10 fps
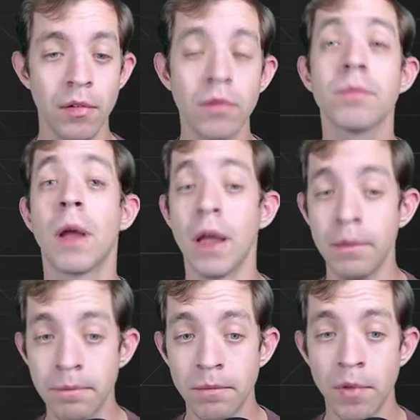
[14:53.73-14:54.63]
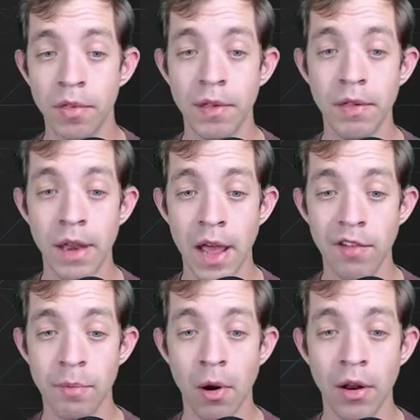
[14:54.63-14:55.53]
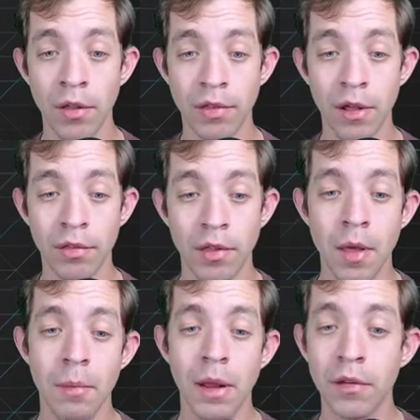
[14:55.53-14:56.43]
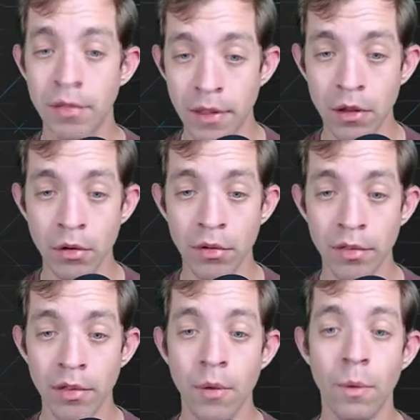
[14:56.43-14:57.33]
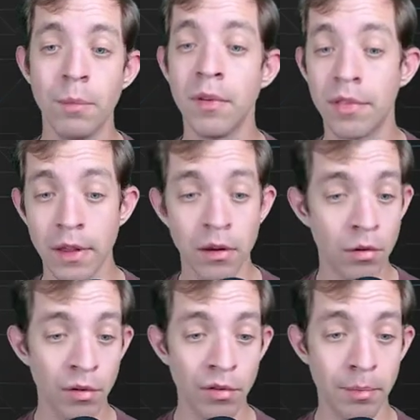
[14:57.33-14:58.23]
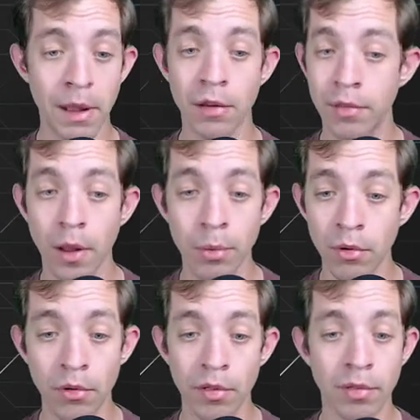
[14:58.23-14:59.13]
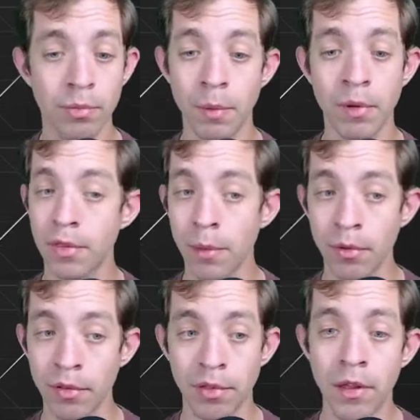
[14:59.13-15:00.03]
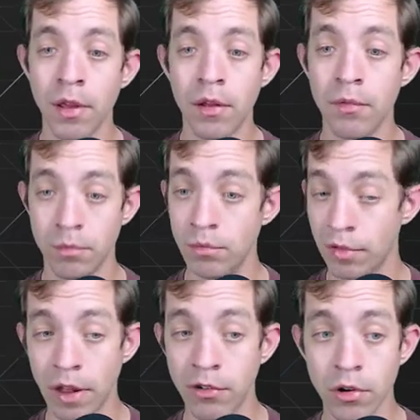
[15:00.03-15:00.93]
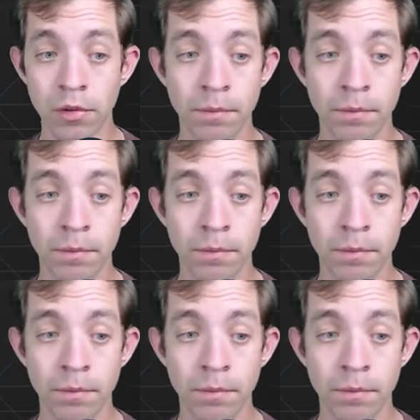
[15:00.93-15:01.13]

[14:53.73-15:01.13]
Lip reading: Okay, see the nav bar that says men's singles, men's doubles, women's doubles, etc.?